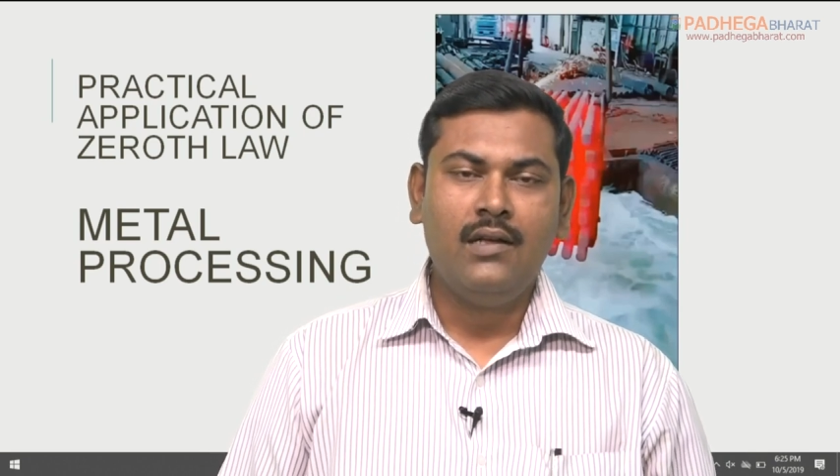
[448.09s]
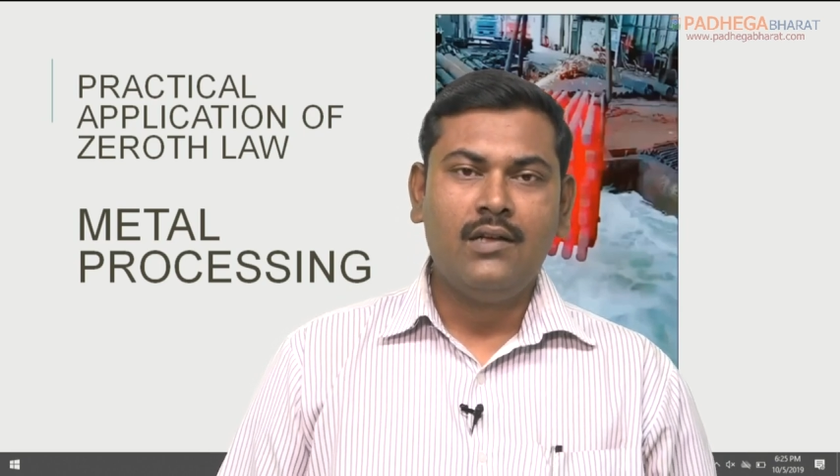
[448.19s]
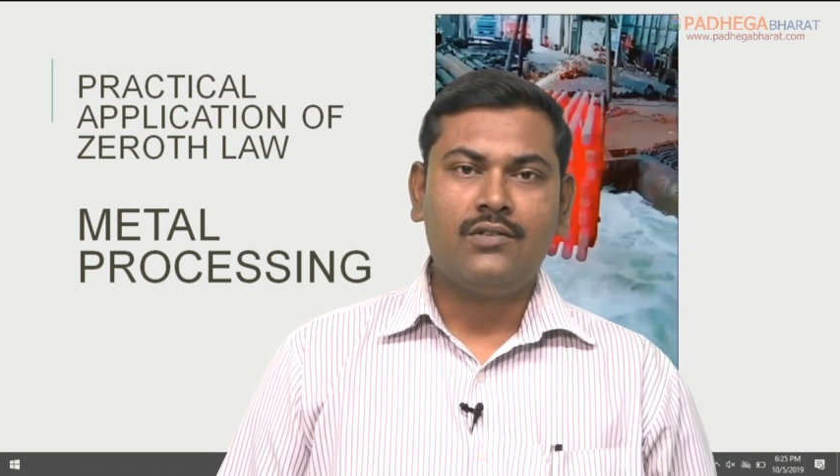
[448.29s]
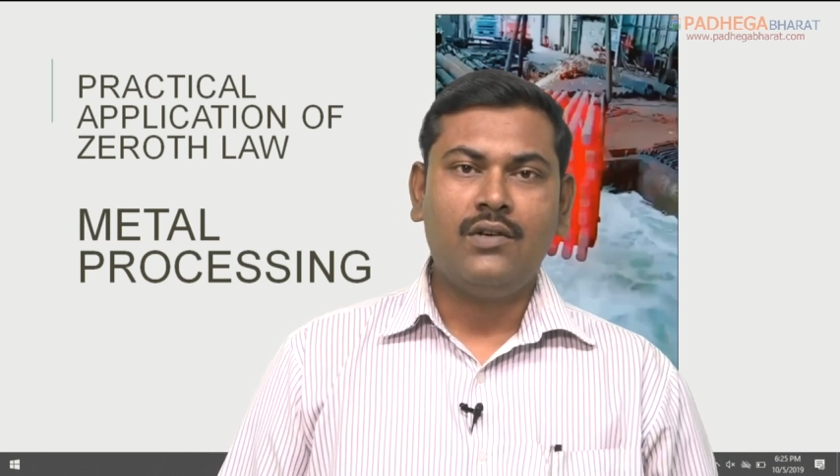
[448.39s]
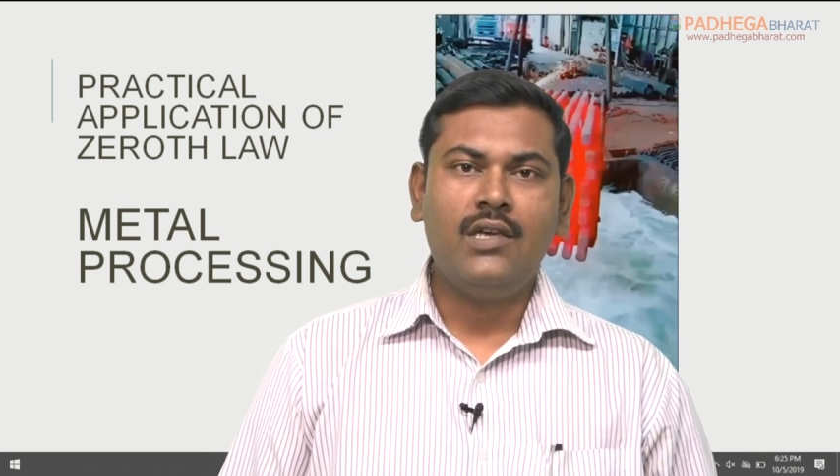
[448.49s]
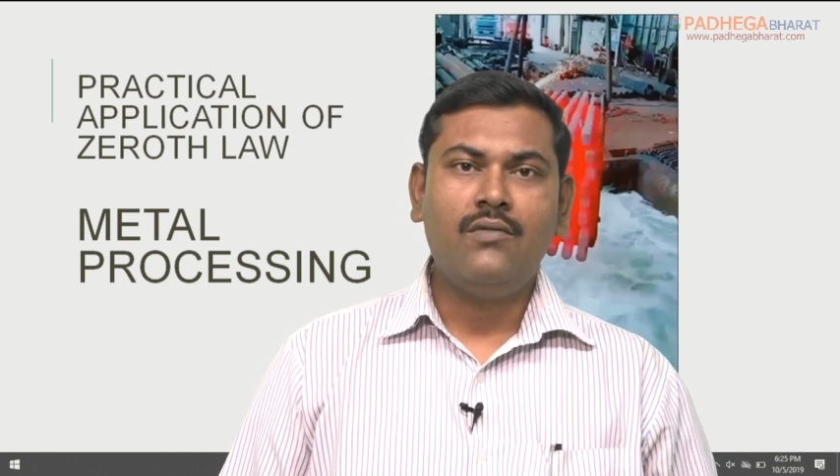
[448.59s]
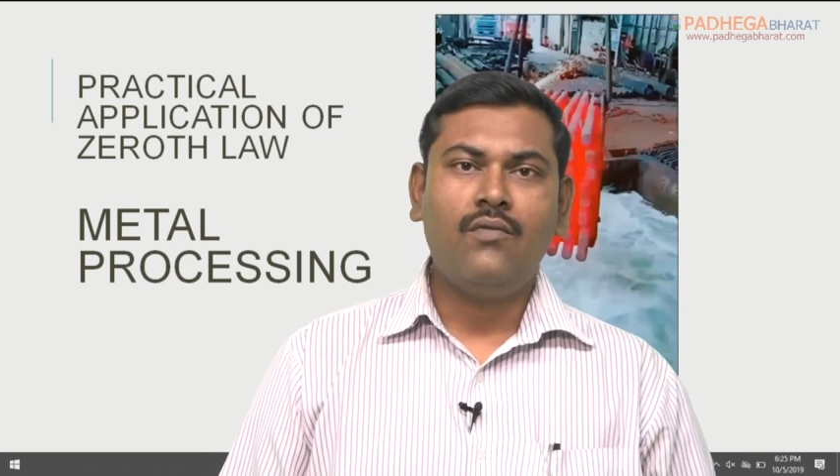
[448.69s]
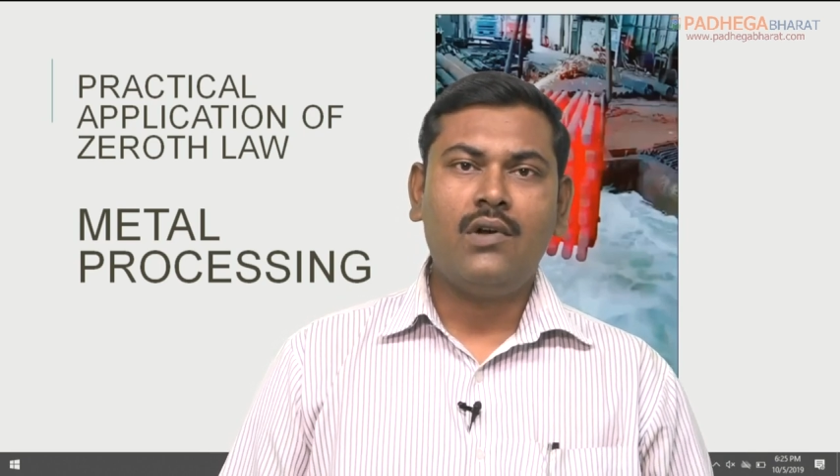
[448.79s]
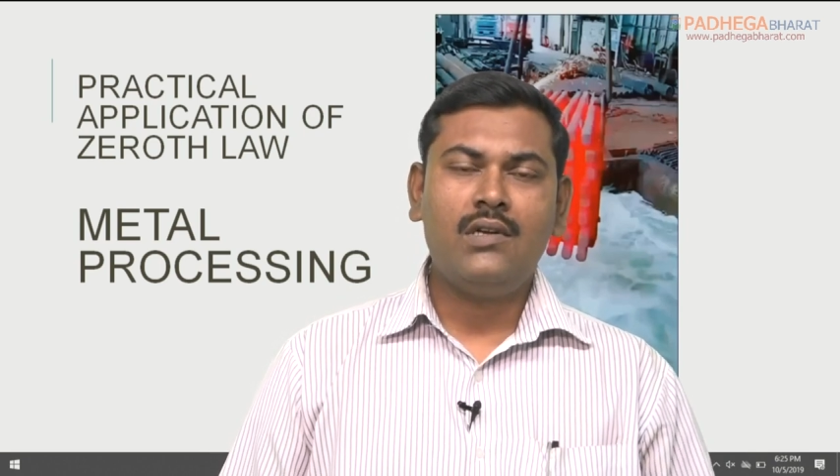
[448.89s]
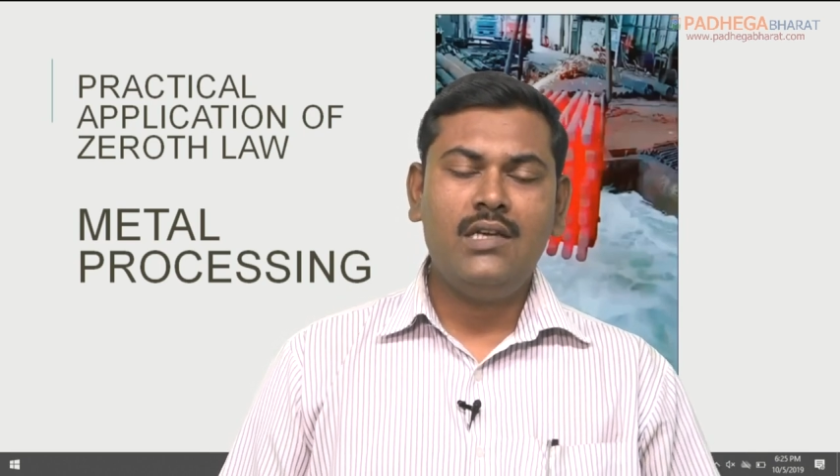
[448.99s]
So here
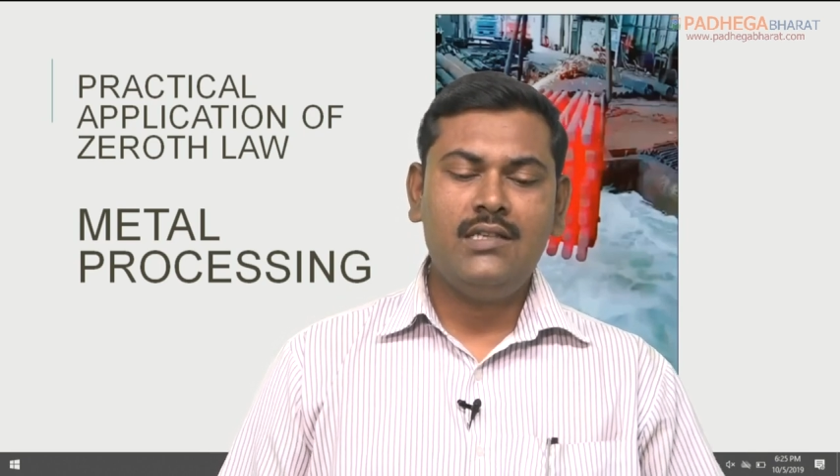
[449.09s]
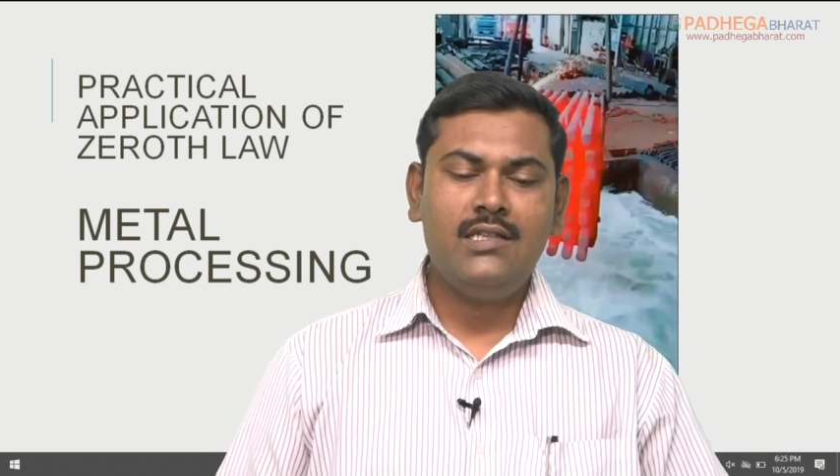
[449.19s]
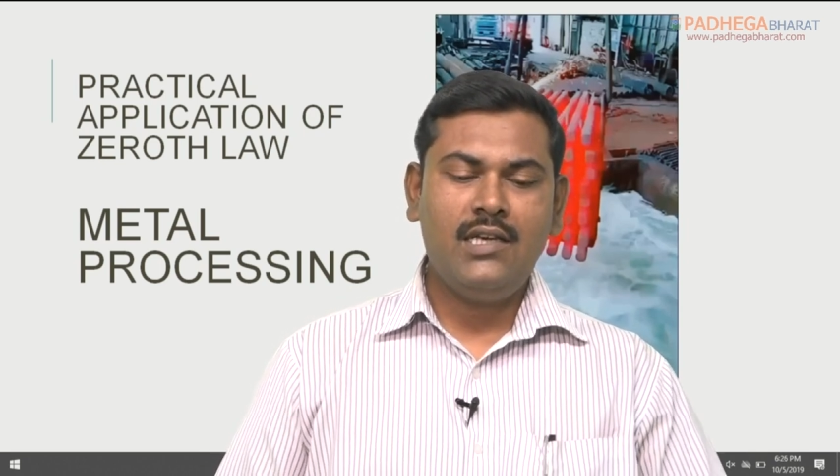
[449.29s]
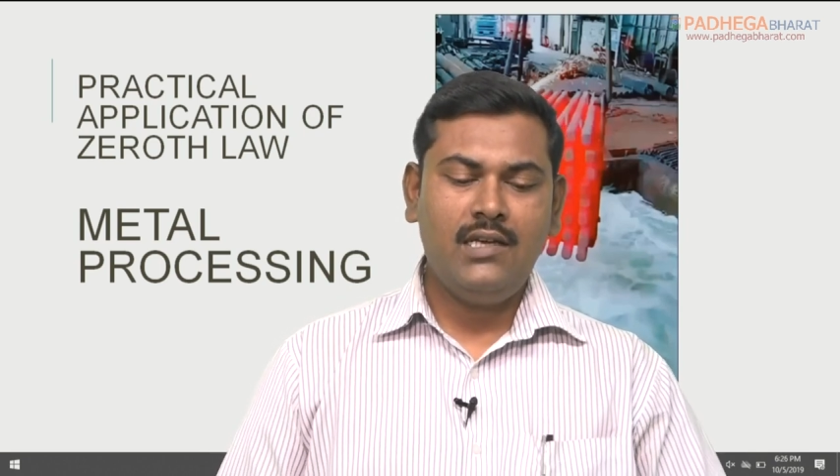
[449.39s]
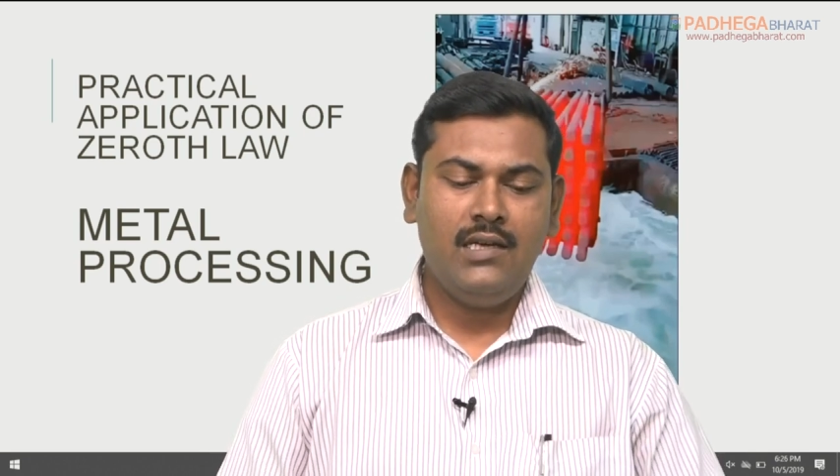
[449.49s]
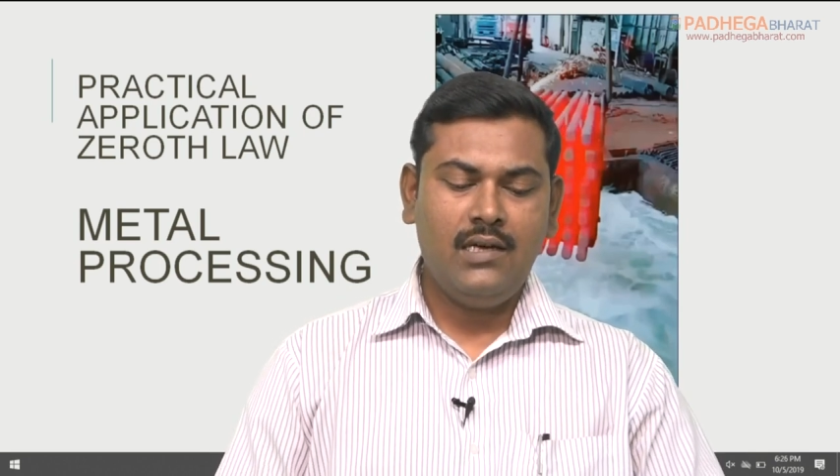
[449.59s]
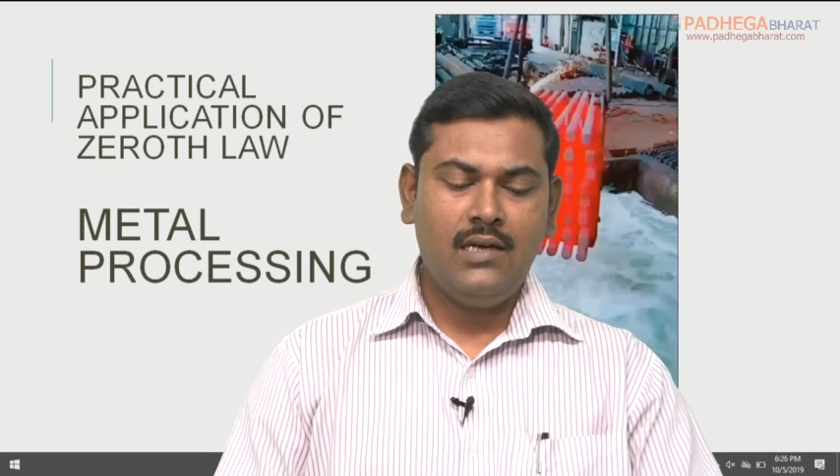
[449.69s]
what is the